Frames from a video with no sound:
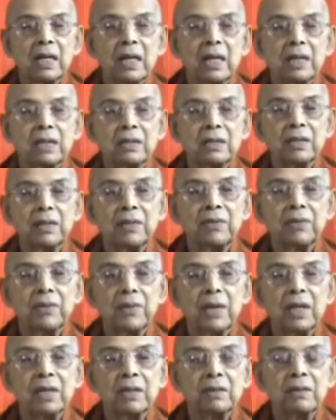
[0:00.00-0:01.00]

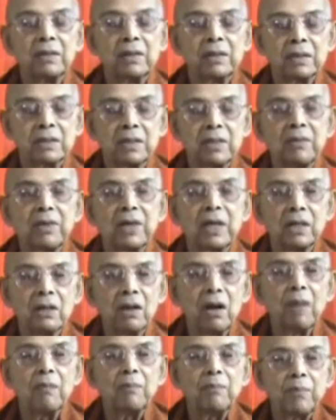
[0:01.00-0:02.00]
It's a very
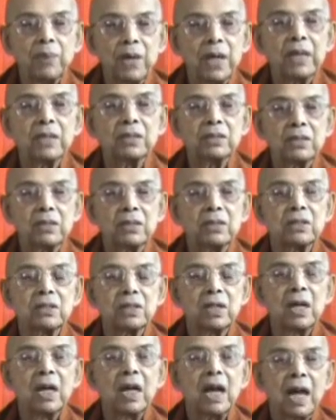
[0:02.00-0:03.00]
complex
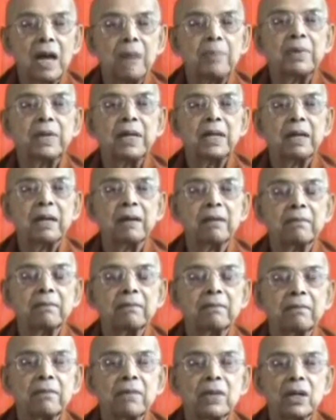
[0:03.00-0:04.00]
happening.
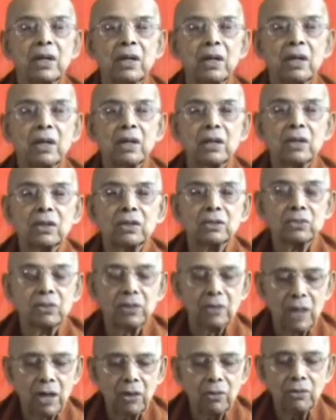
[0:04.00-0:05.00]
So
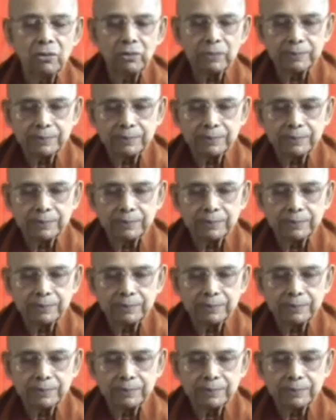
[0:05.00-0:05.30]
now,